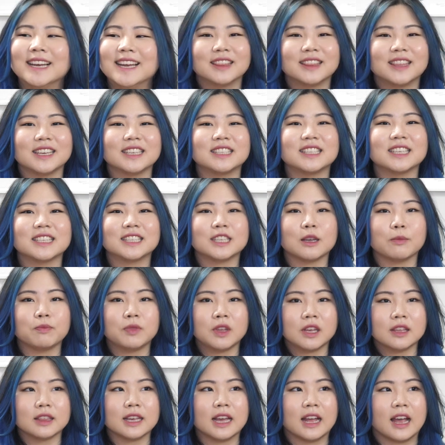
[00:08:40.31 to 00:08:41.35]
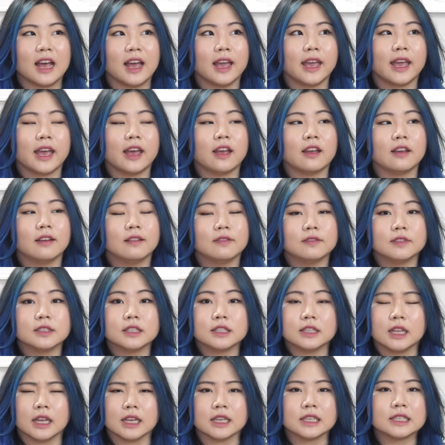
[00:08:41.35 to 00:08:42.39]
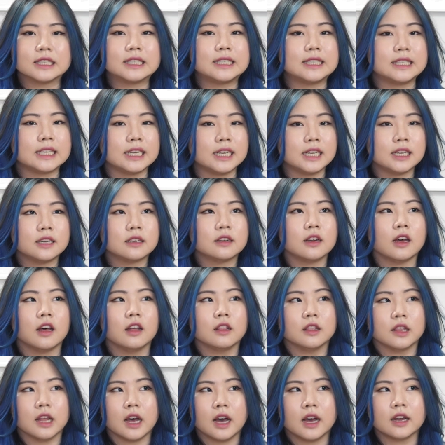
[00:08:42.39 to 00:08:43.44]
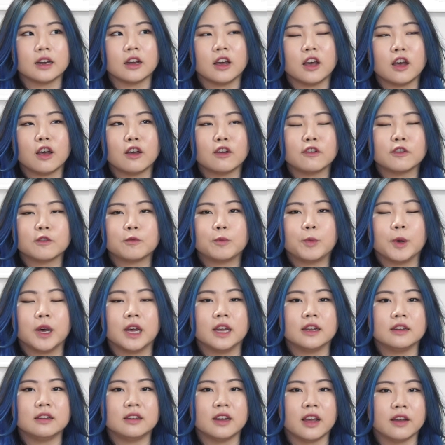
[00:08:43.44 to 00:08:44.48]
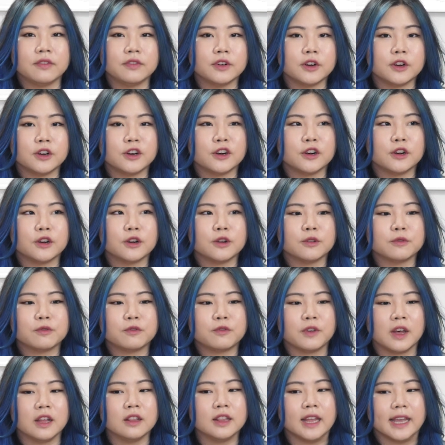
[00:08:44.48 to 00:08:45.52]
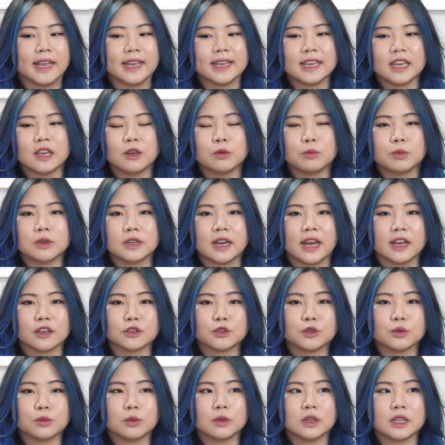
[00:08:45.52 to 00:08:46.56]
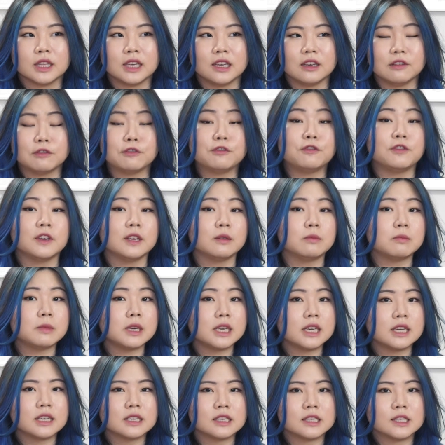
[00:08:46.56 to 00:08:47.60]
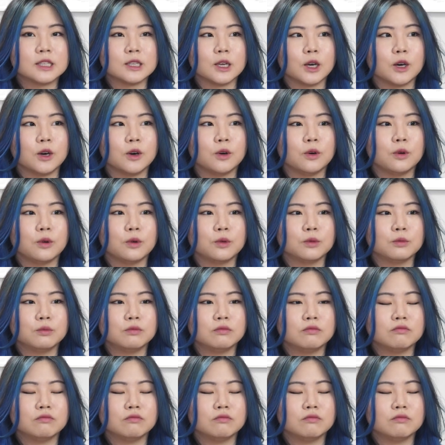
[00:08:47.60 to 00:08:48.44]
This is something that I have like seen a lot of, but never felt like it would actually fit me, so